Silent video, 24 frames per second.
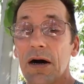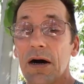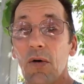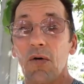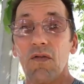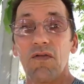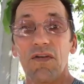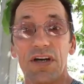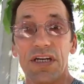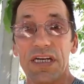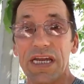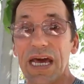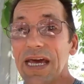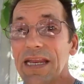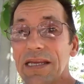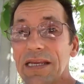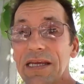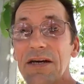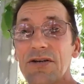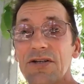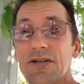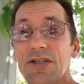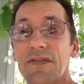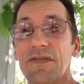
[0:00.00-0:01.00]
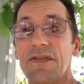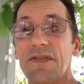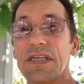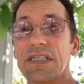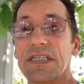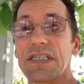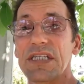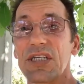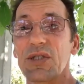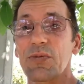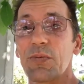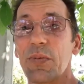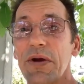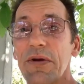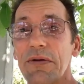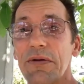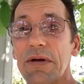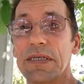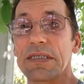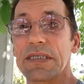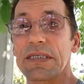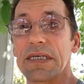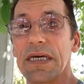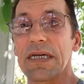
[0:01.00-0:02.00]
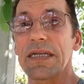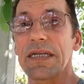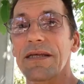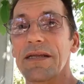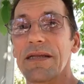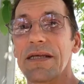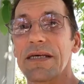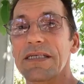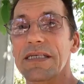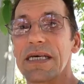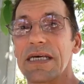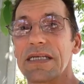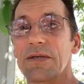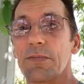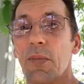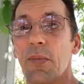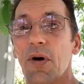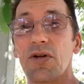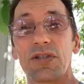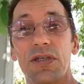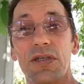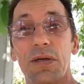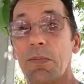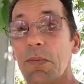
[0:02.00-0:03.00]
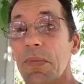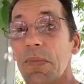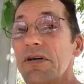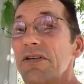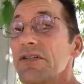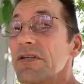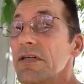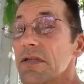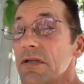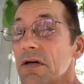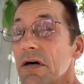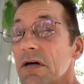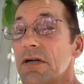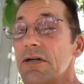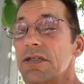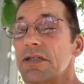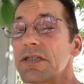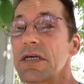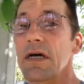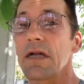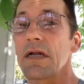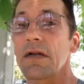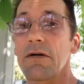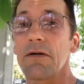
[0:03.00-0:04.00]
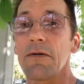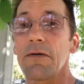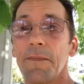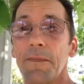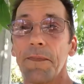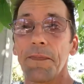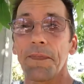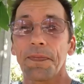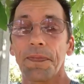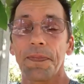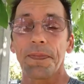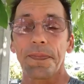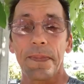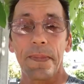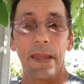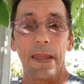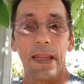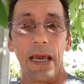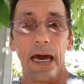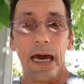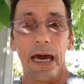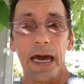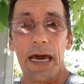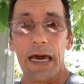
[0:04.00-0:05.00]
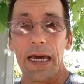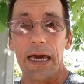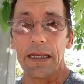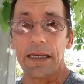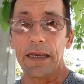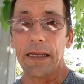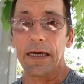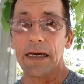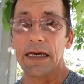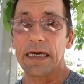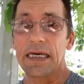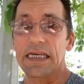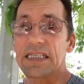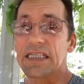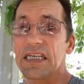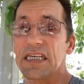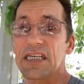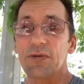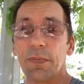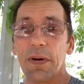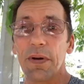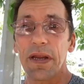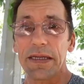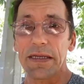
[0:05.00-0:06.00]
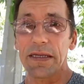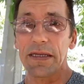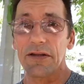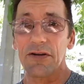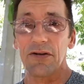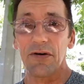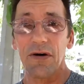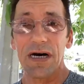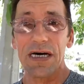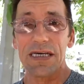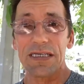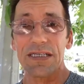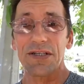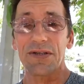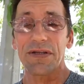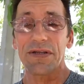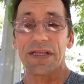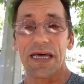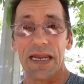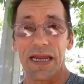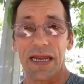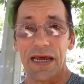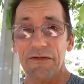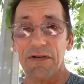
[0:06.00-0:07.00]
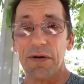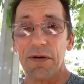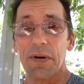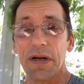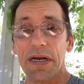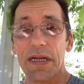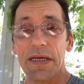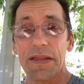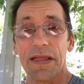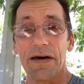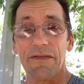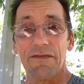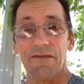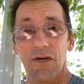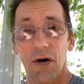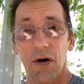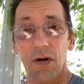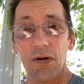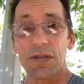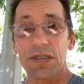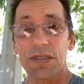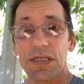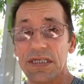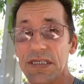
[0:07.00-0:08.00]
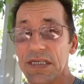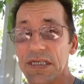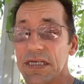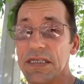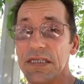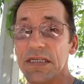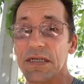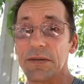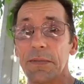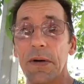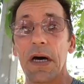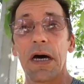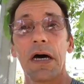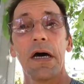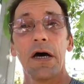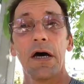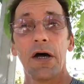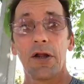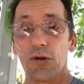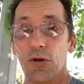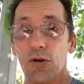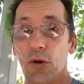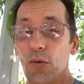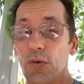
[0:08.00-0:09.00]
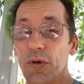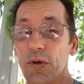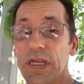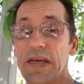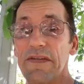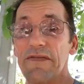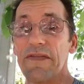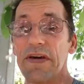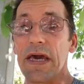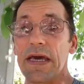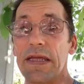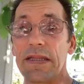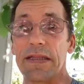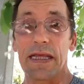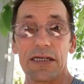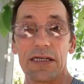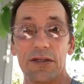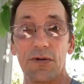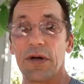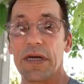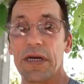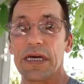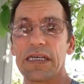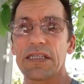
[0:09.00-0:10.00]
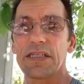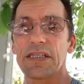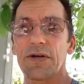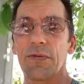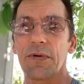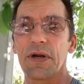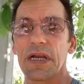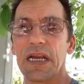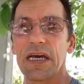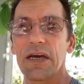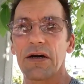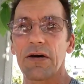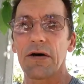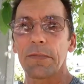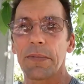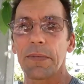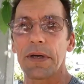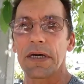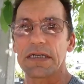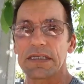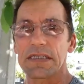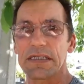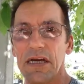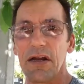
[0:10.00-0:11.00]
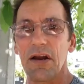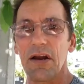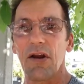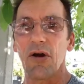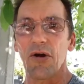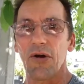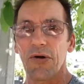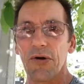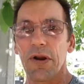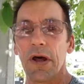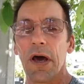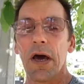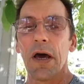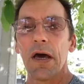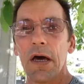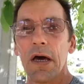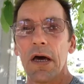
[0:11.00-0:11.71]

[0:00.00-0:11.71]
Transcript: over 10 years of his experience into this as a multi-million-dollar seller, and he's explained it to us so that everybody that follows the system don't deviate. And that's where kids are really good, because they learn